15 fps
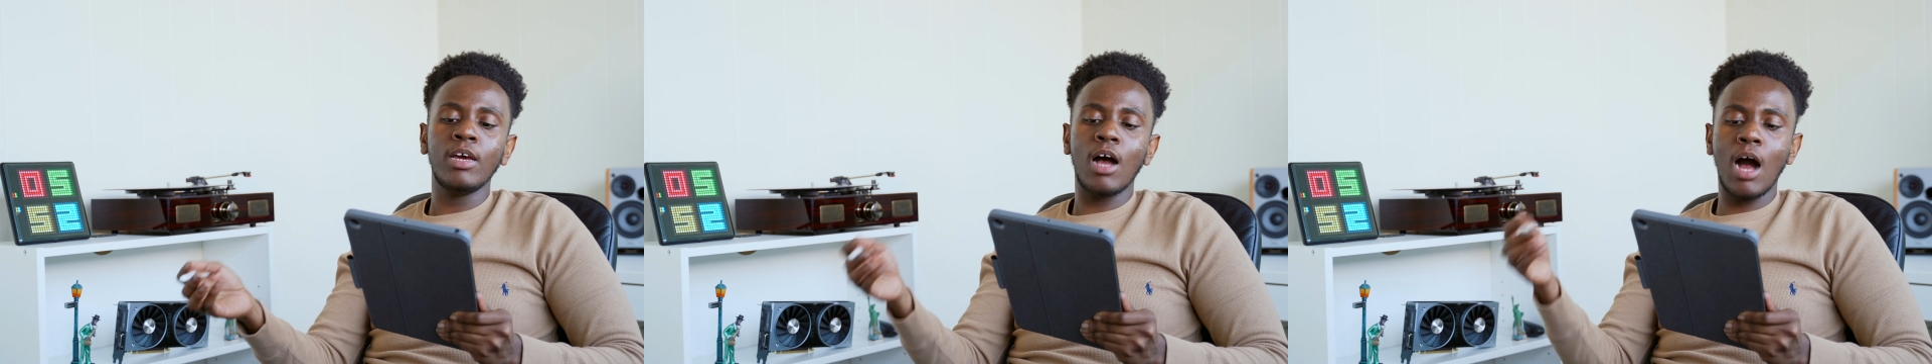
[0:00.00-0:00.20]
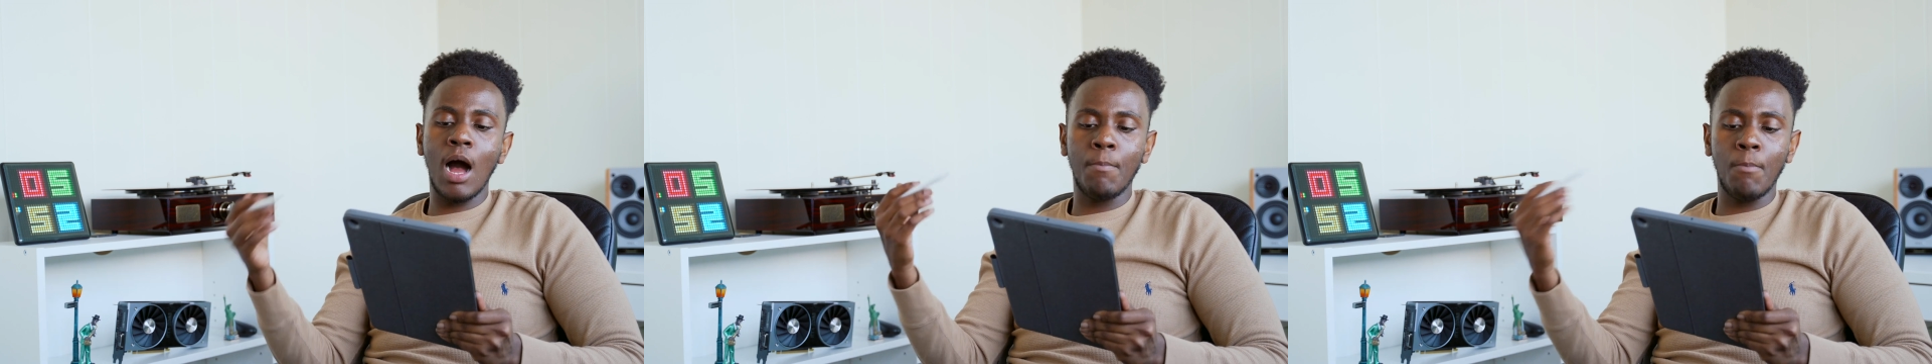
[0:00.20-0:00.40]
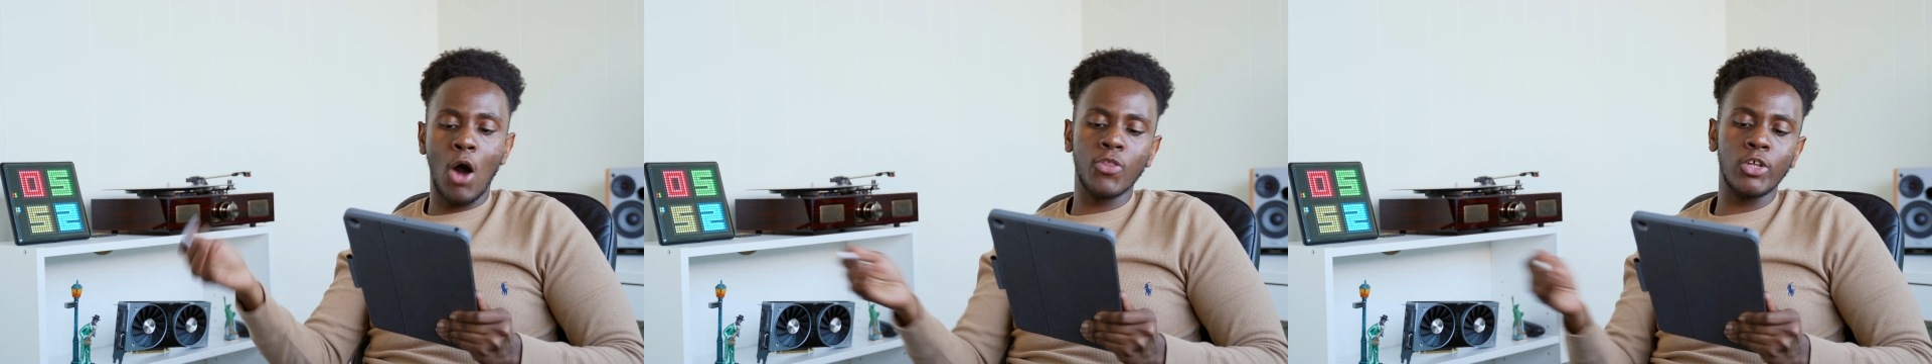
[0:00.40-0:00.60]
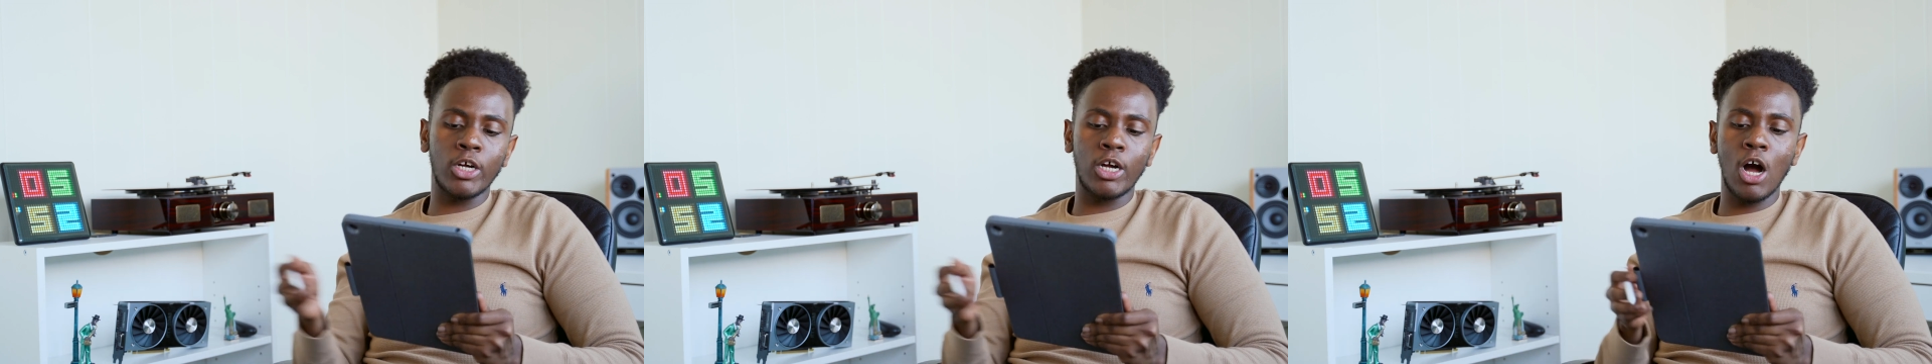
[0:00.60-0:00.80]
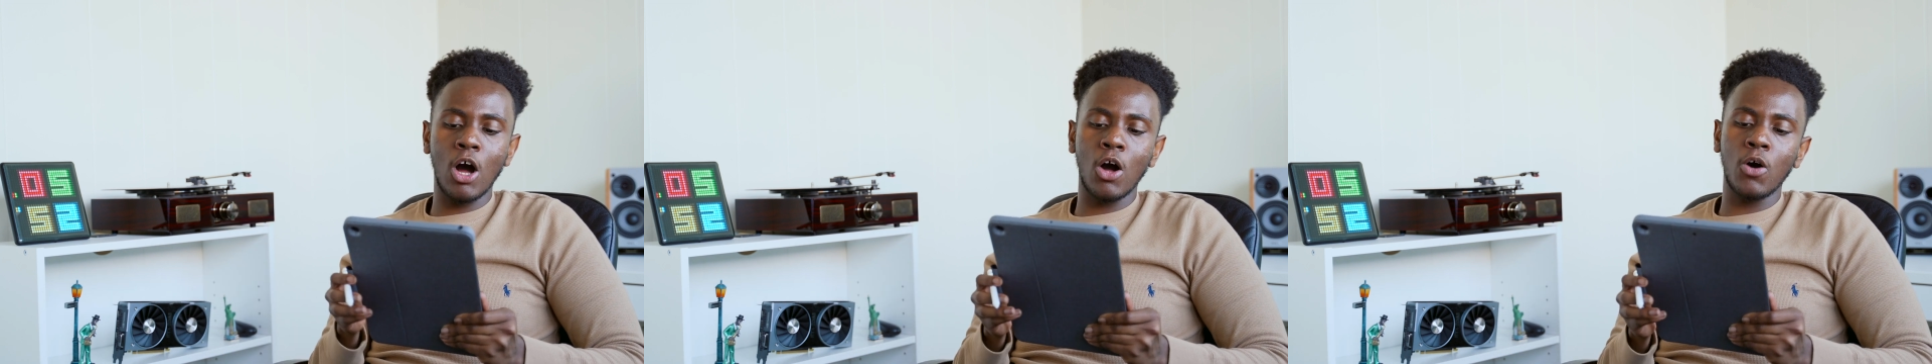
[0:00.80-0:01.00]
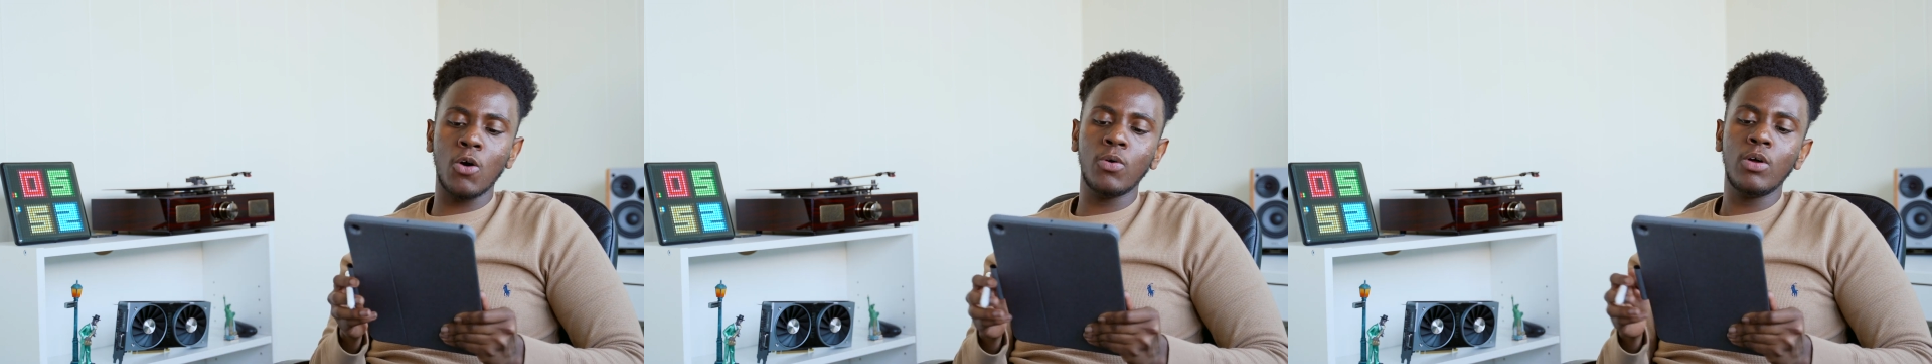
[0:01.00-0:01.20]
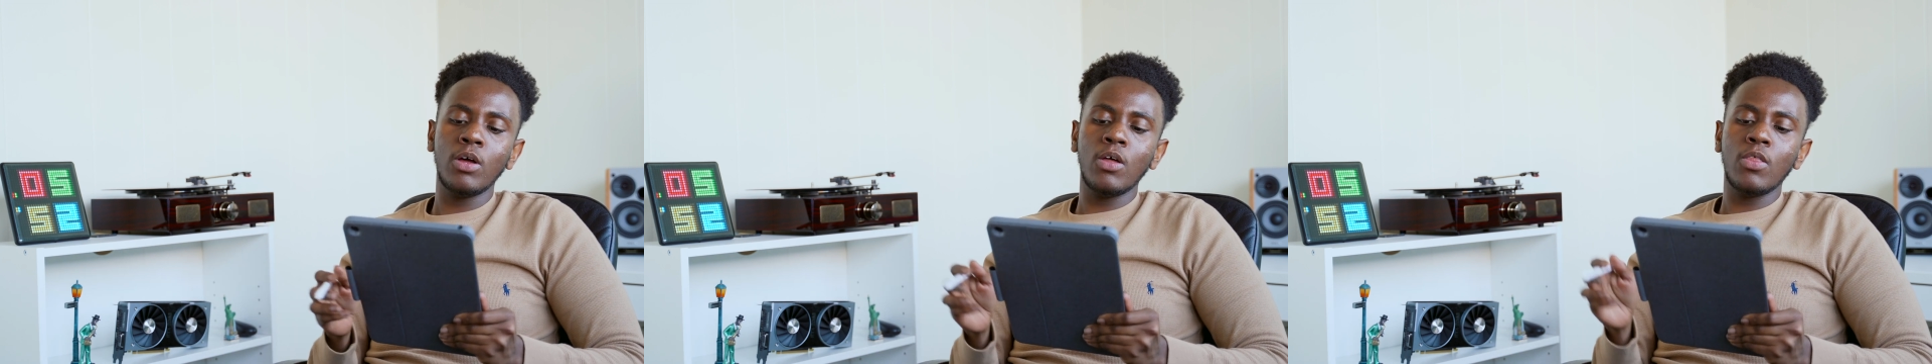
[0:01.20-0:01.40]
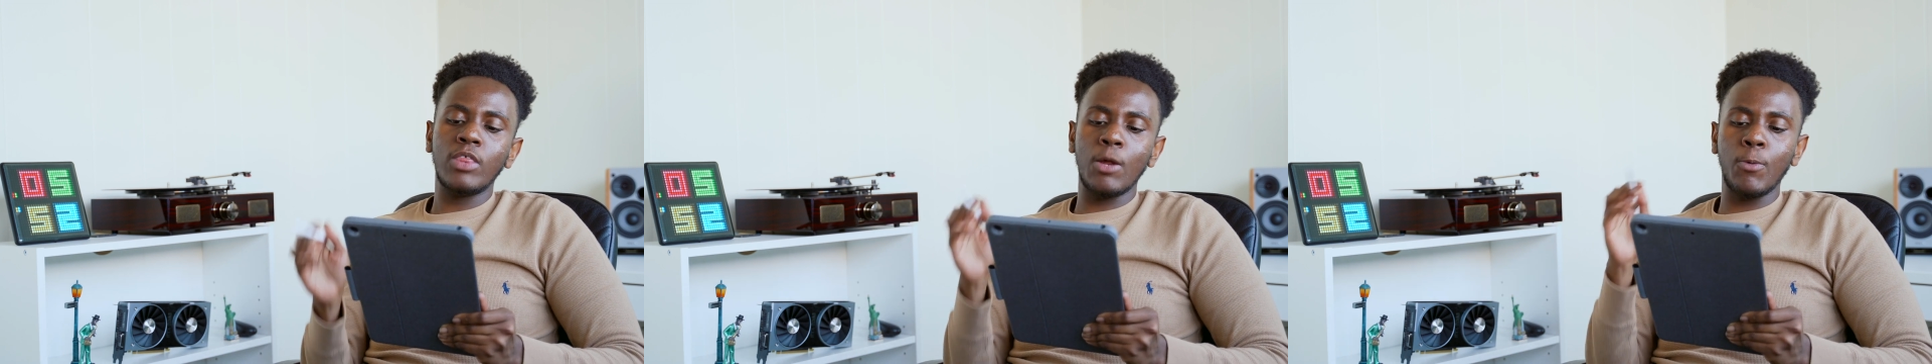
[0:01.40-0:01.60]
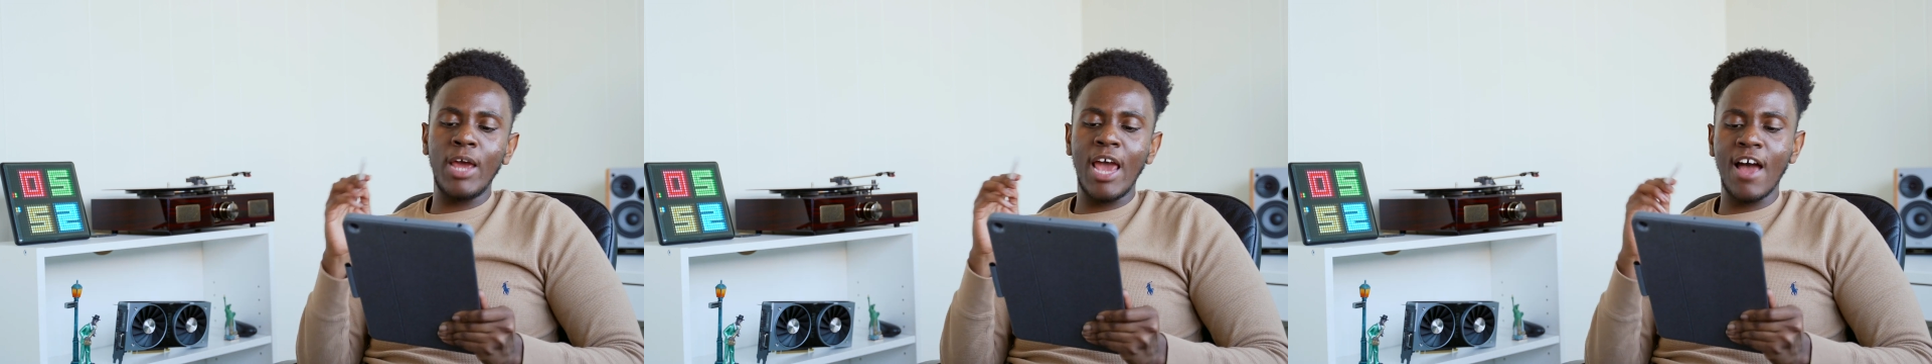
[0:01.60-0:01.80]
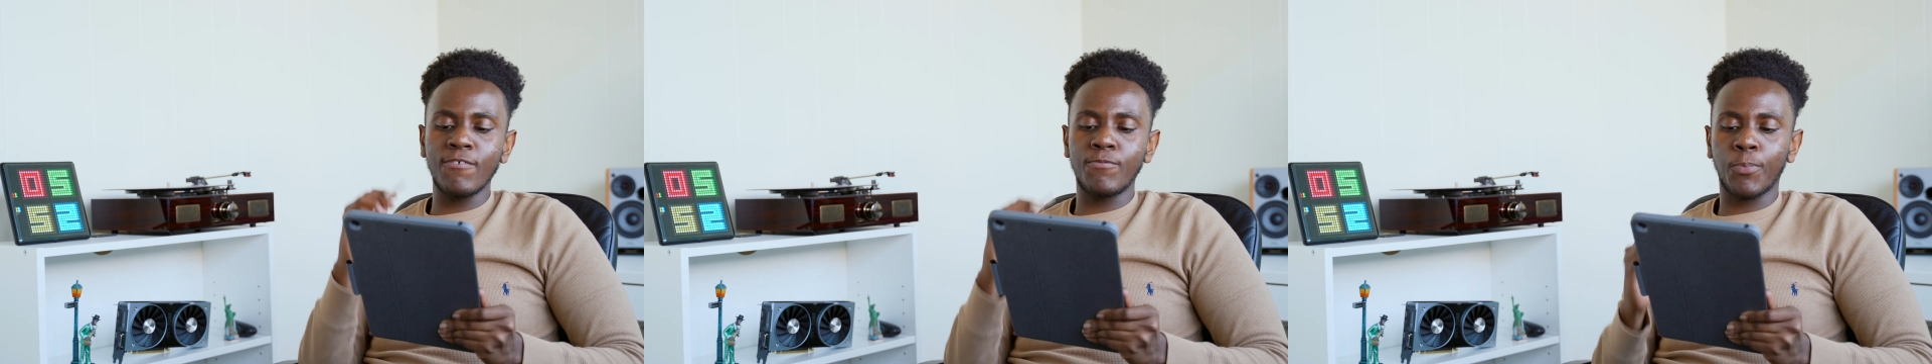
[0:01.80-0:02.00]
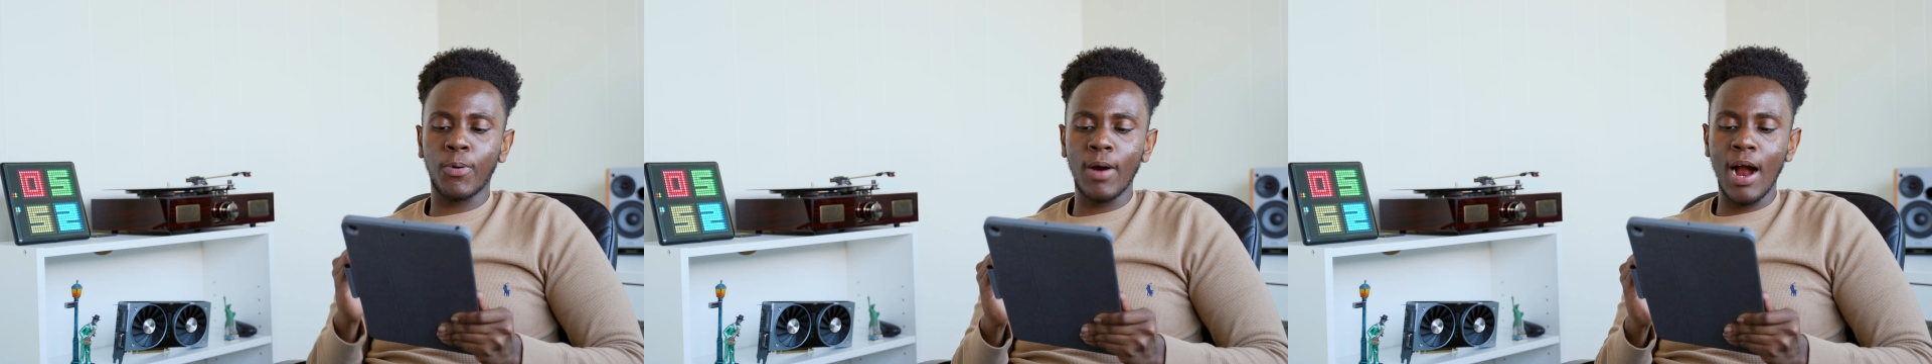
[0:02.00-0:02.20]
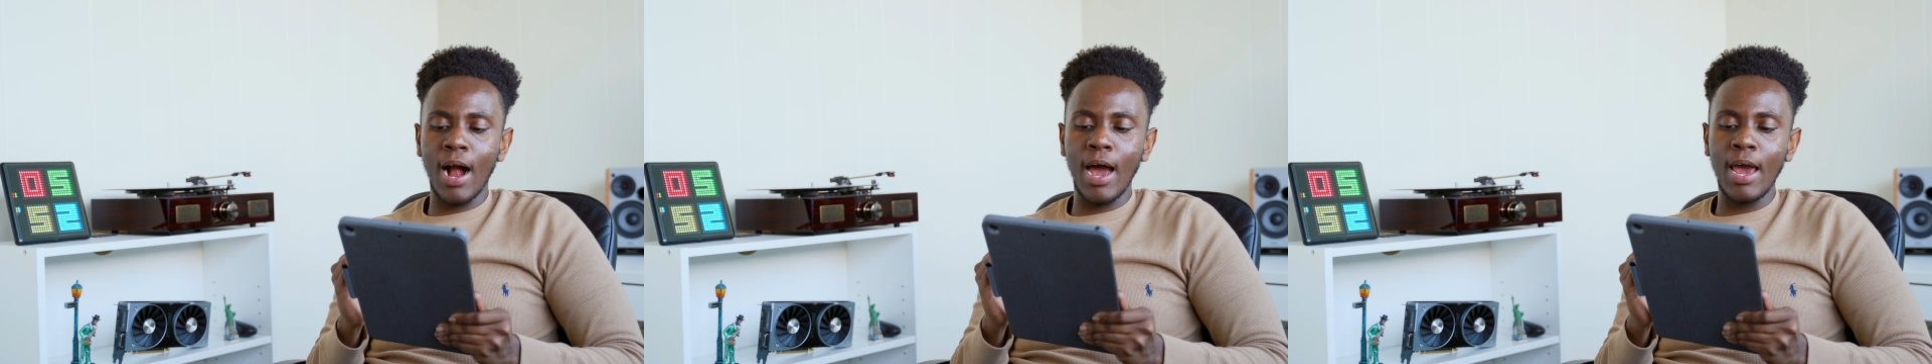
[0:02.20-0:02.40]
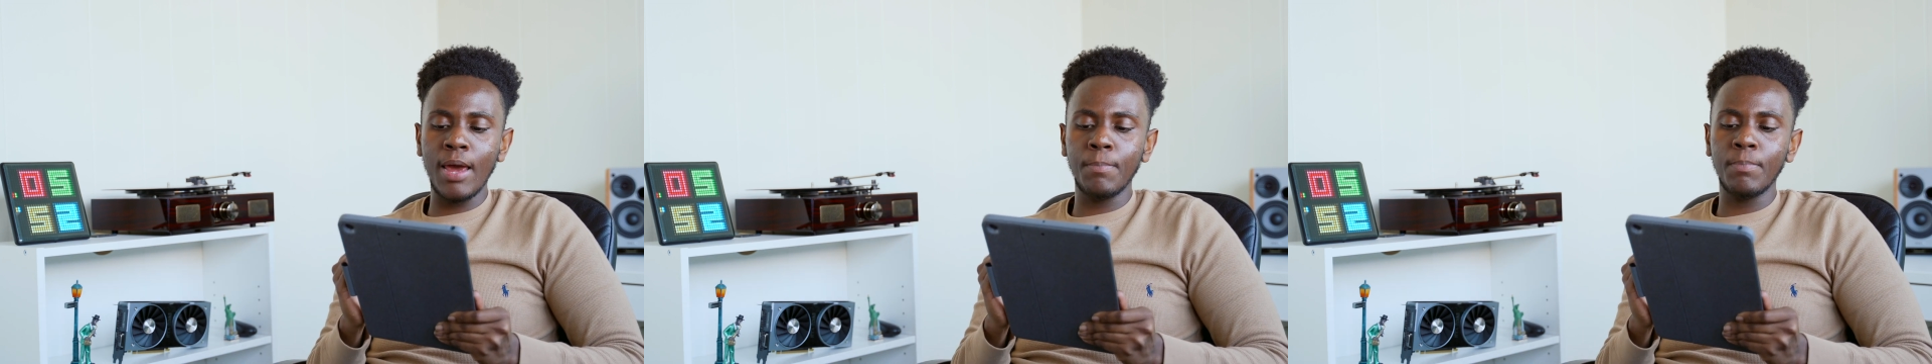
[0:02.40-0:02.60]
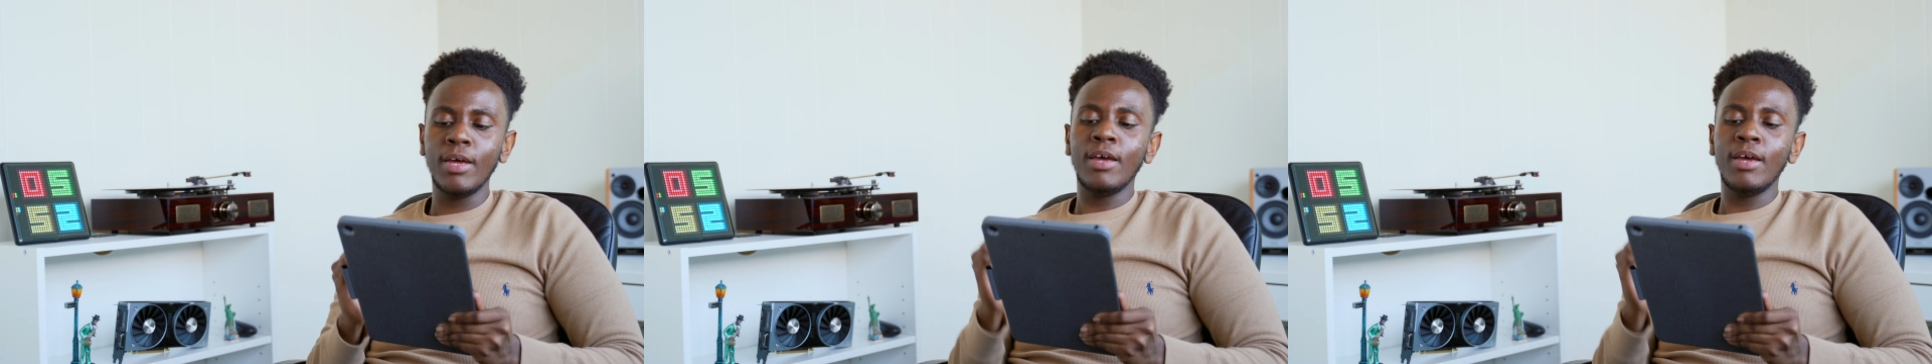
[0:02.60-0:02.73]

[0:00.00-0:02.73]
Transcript: on the go. Then we have Prime,